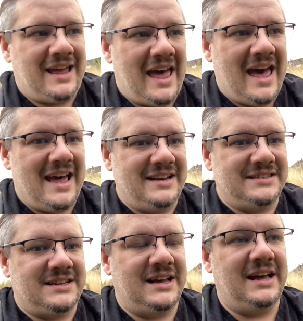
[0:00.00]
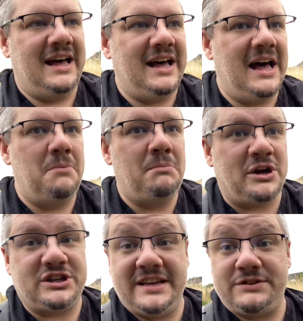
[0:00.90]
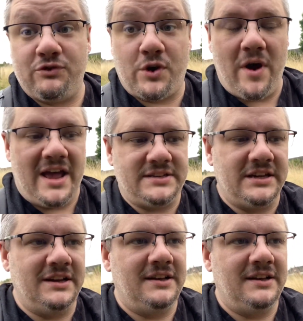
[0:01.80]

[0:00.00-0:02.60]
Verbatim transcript: and much less regret